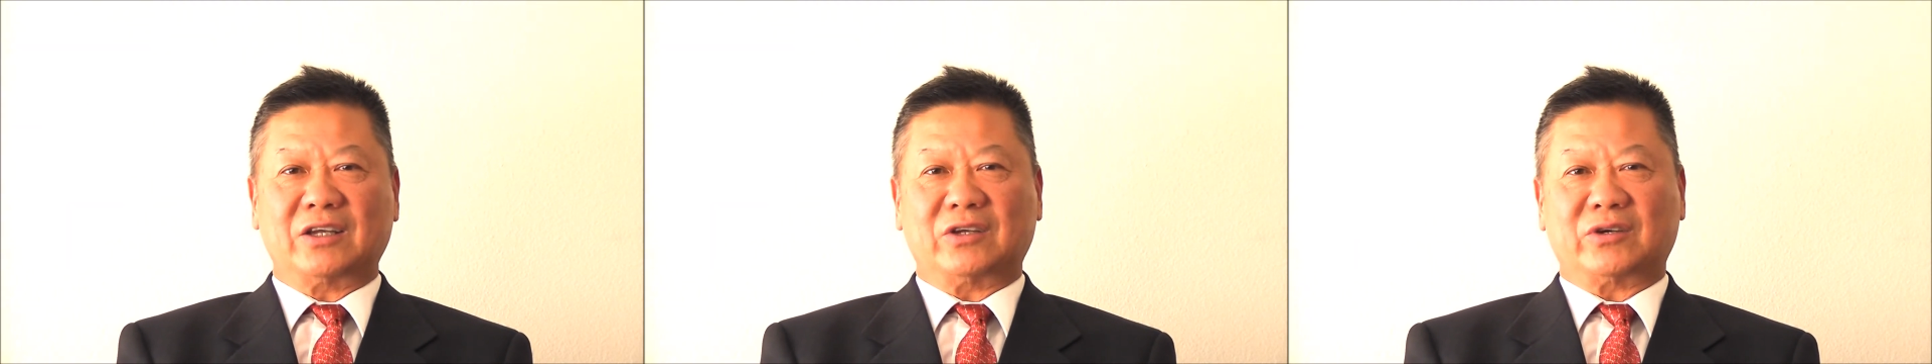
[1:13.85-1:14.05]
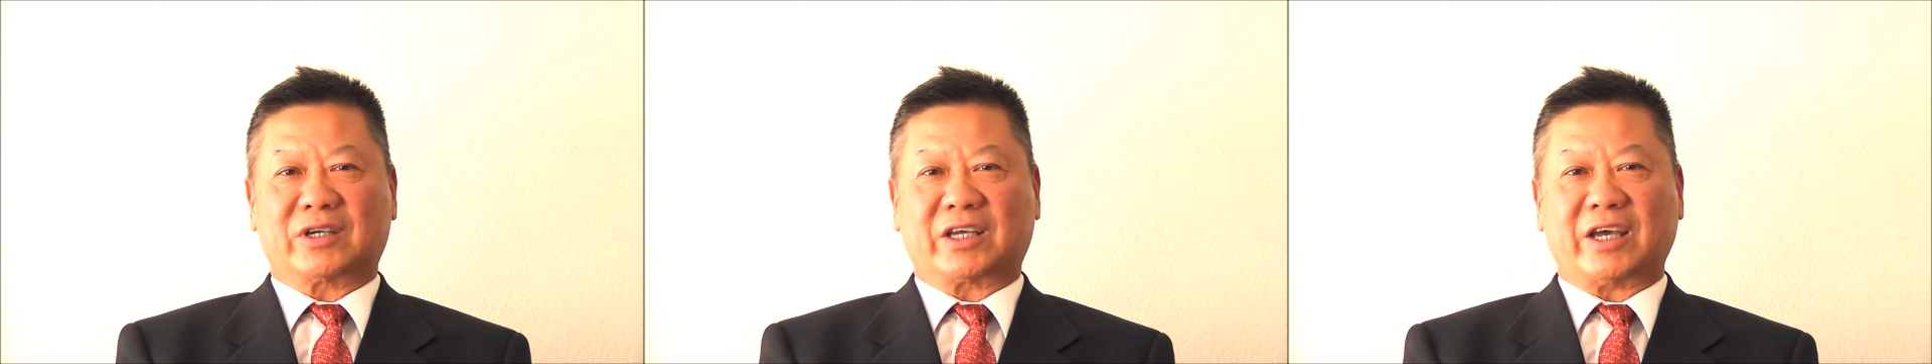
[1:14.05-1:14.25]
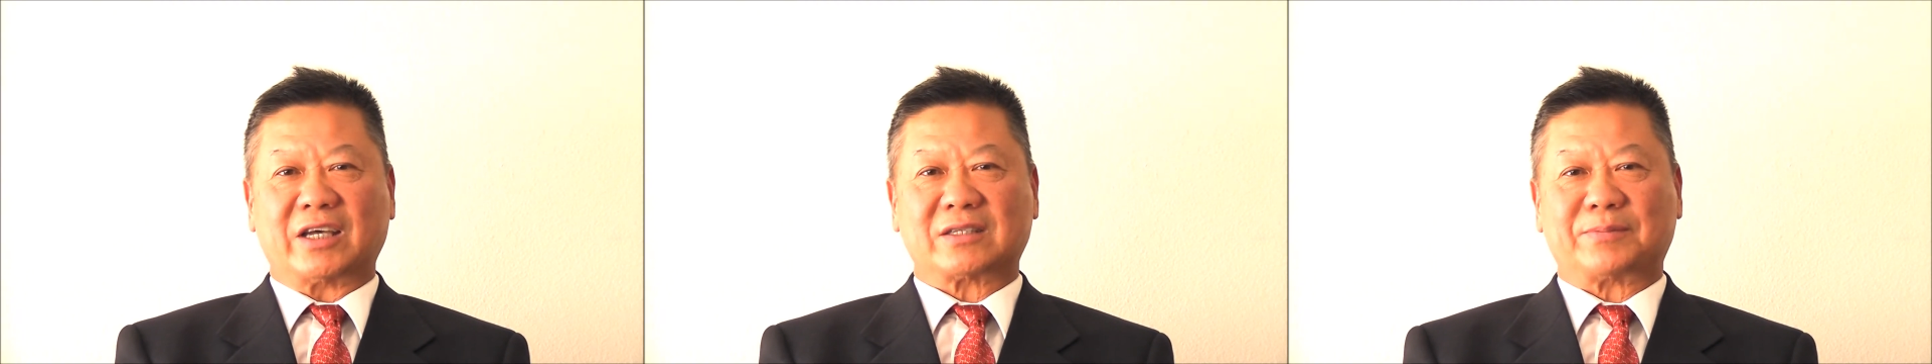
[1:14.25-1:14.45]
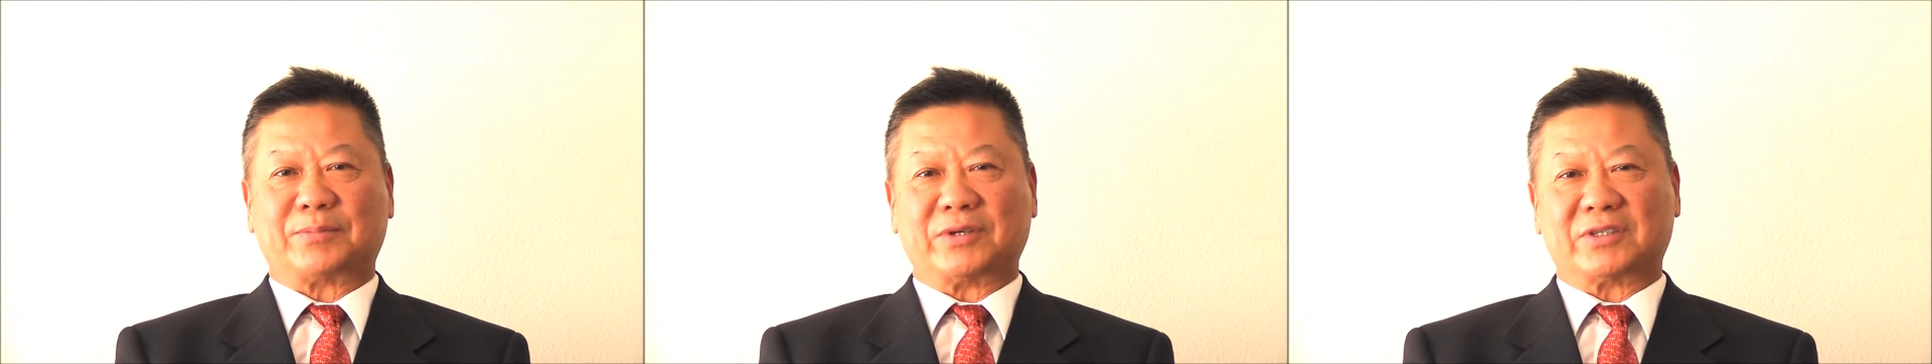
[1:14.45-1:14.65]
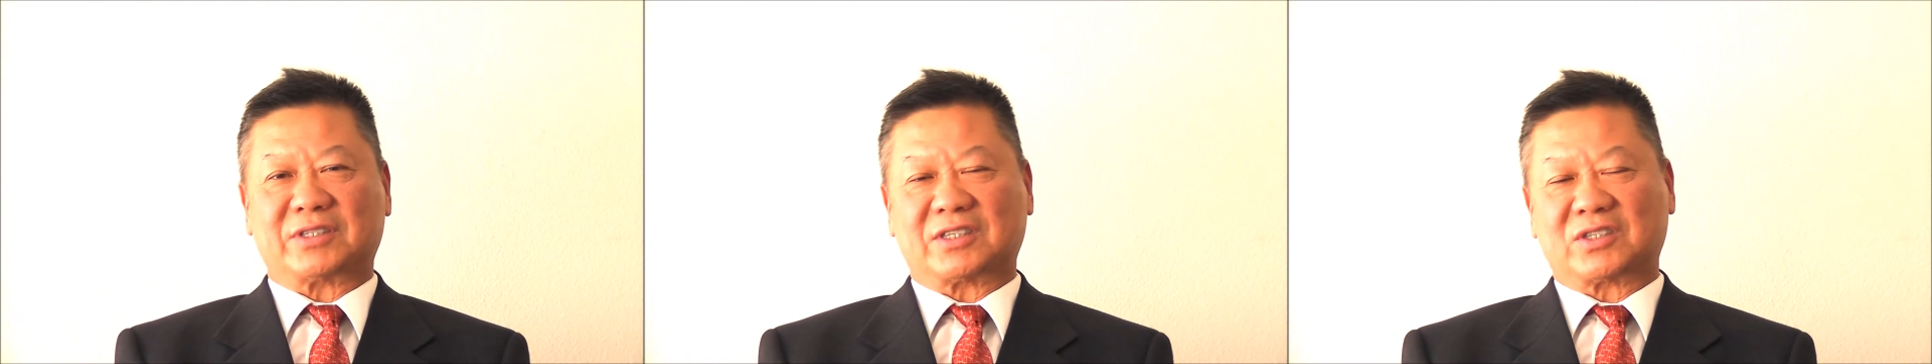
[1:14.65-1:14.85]
your
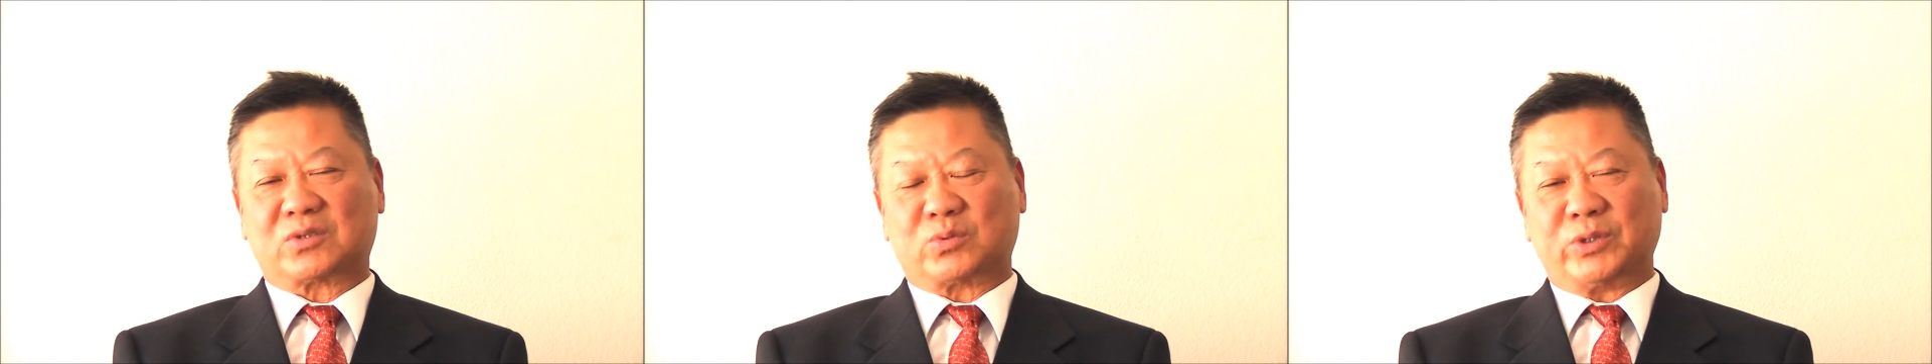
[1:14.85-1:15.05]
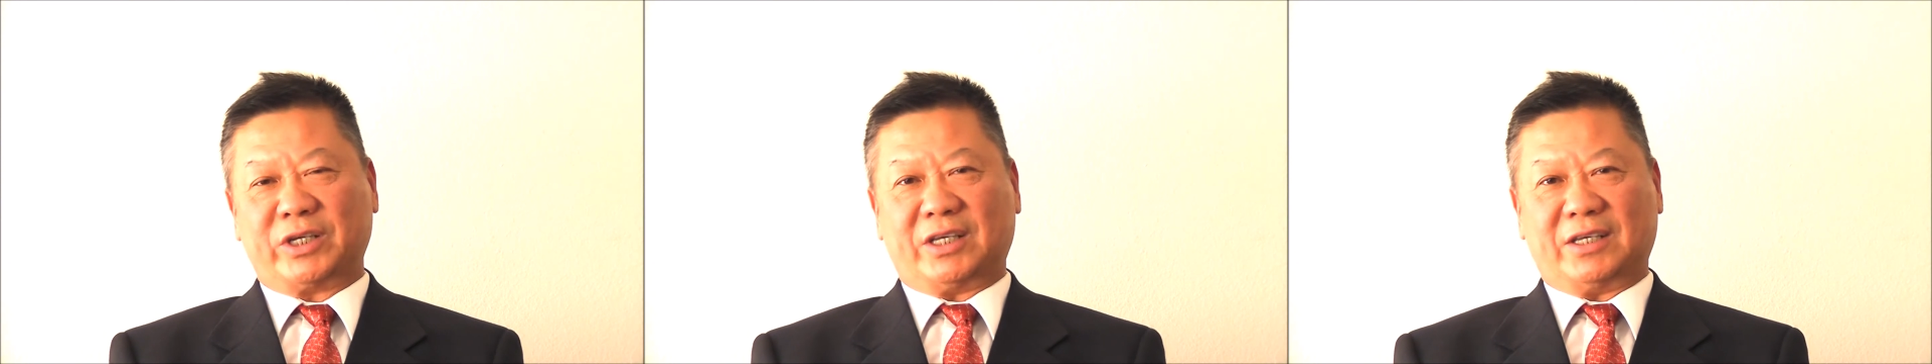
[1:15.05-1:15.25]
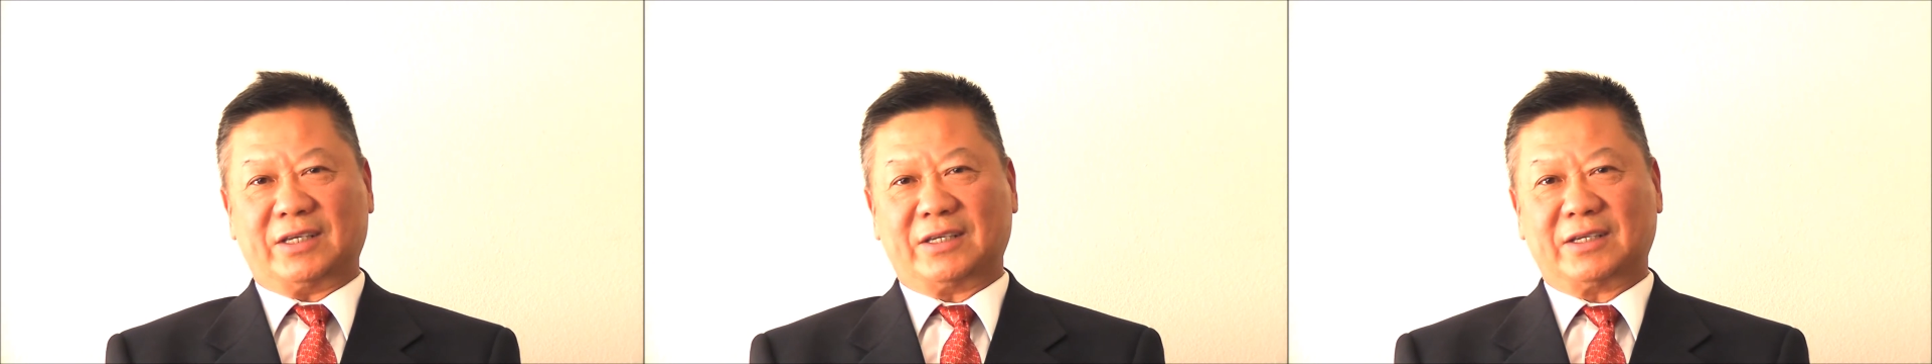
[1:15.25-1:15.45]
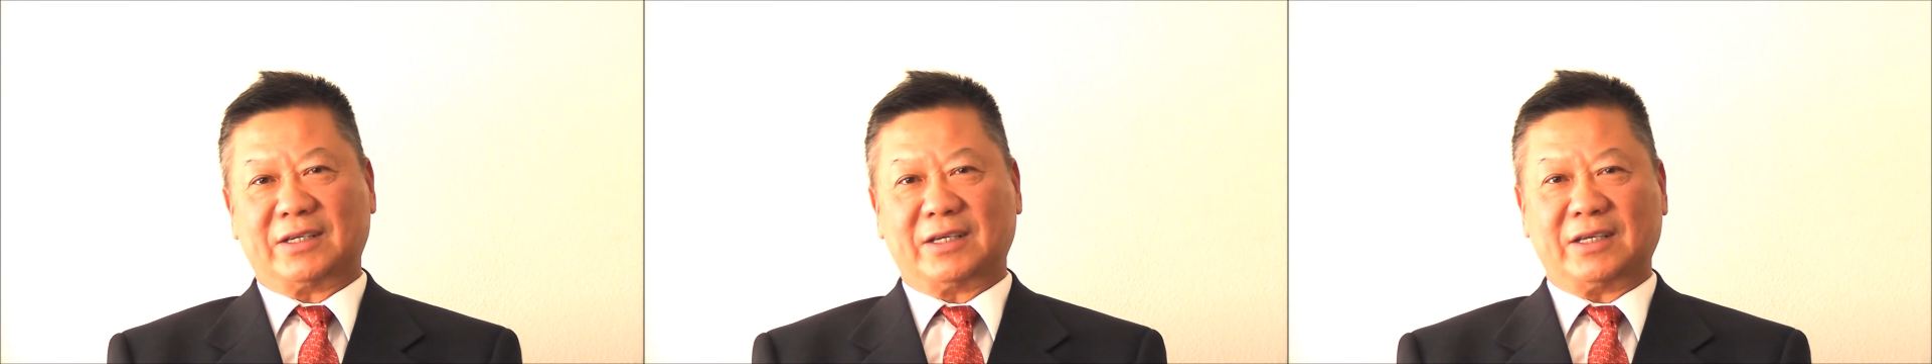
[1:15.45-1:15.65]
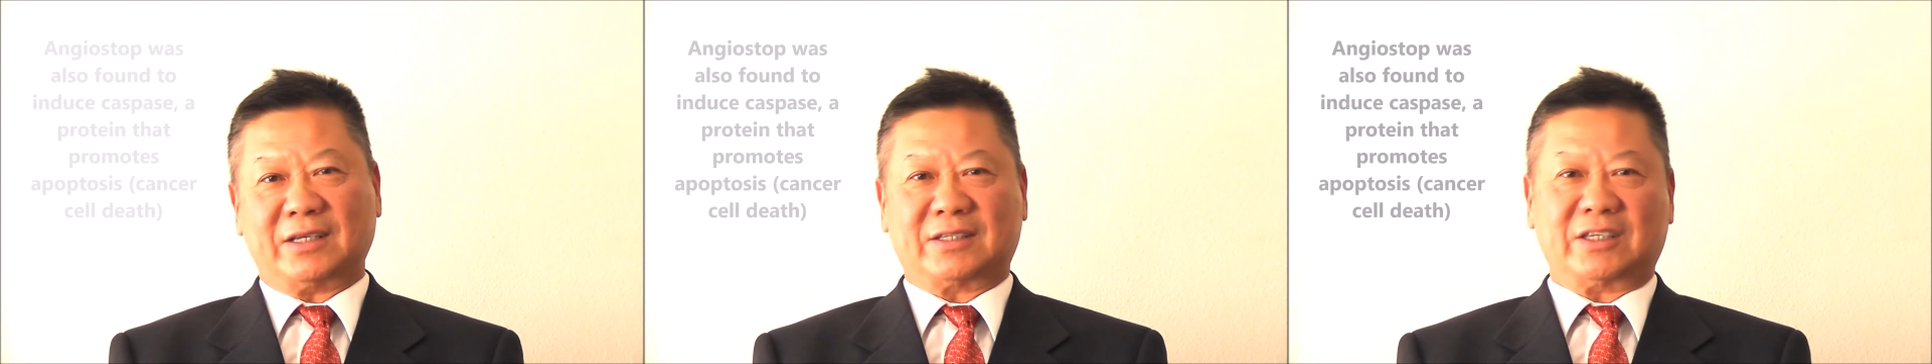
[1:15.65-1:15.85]
caspase 3
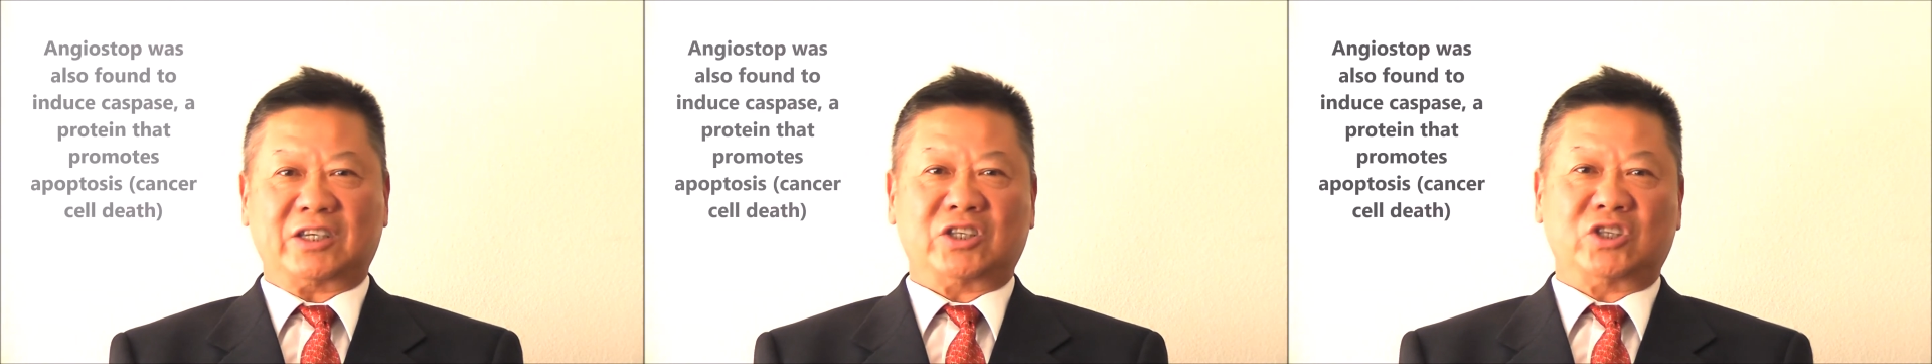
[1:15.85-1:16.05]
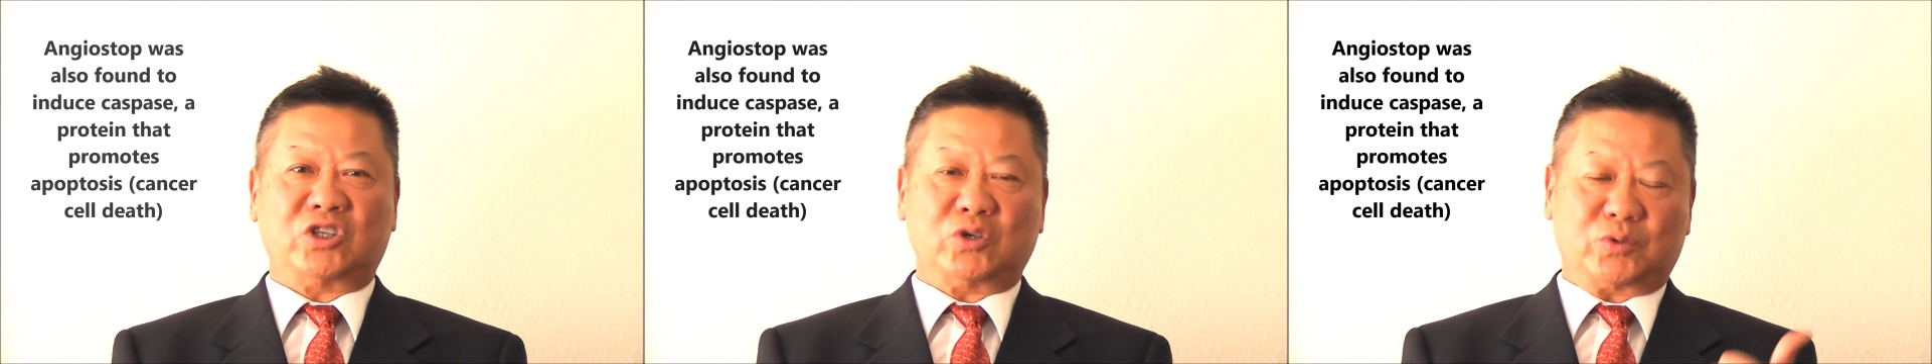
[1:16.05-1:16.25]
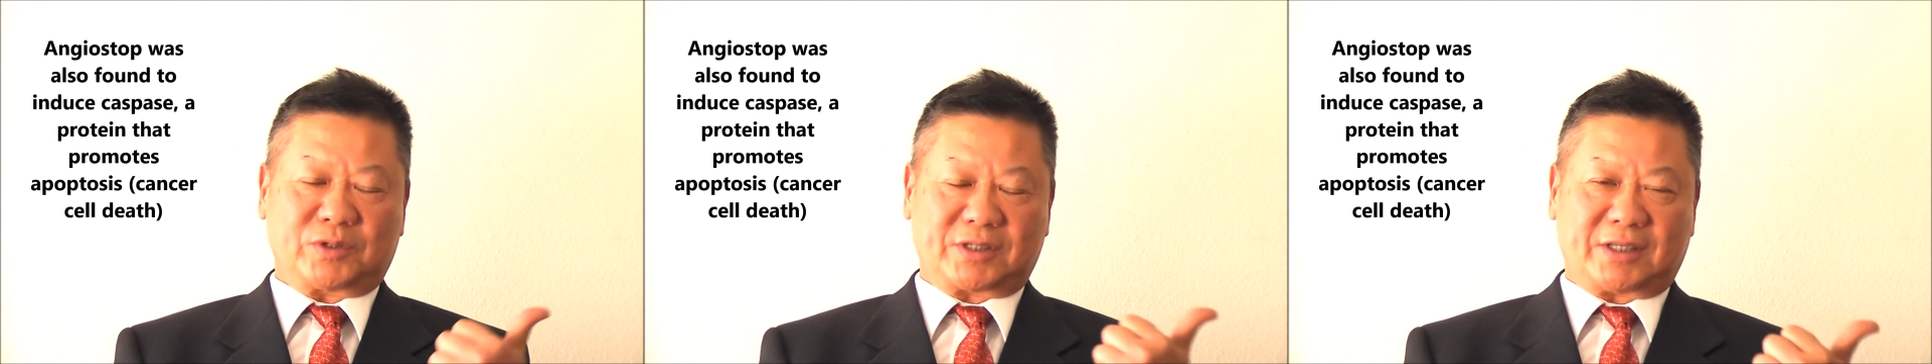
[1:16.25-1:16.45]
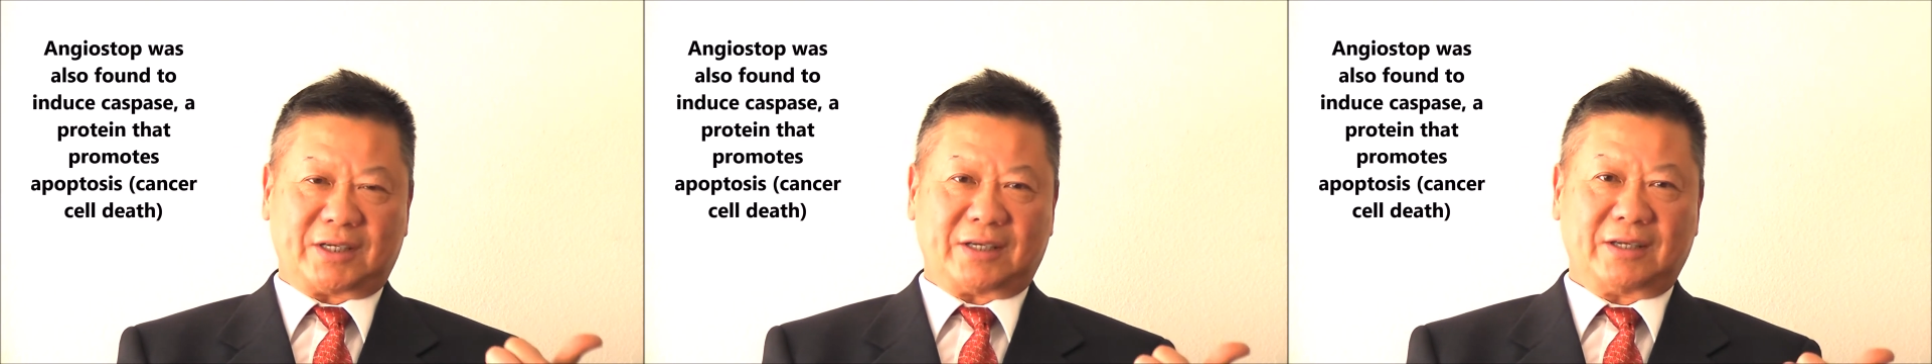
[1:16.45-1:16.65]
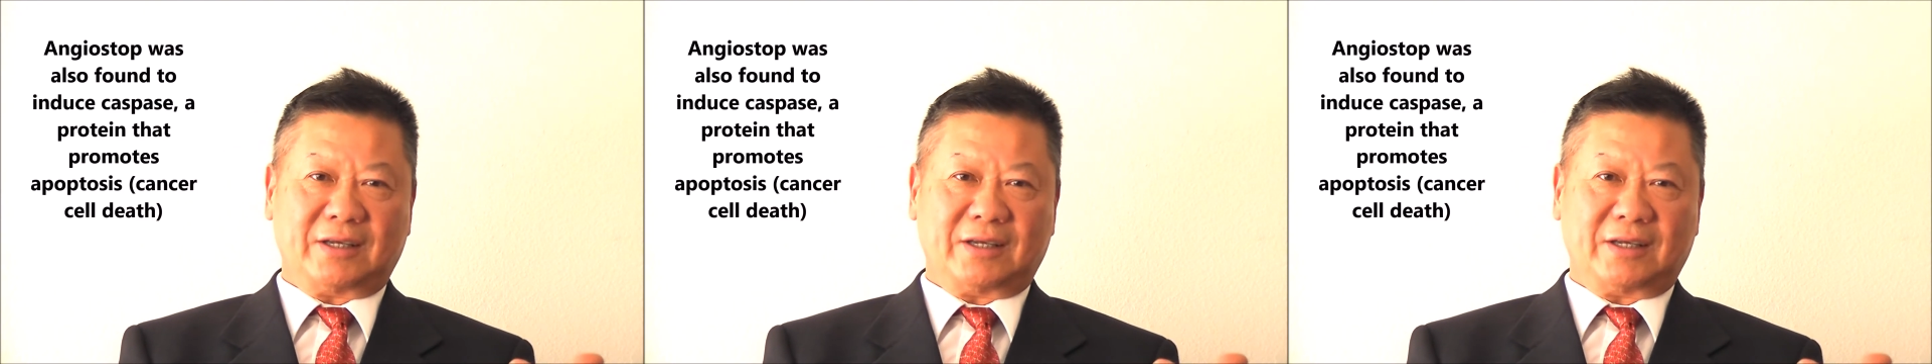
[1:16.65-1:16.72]
is induced.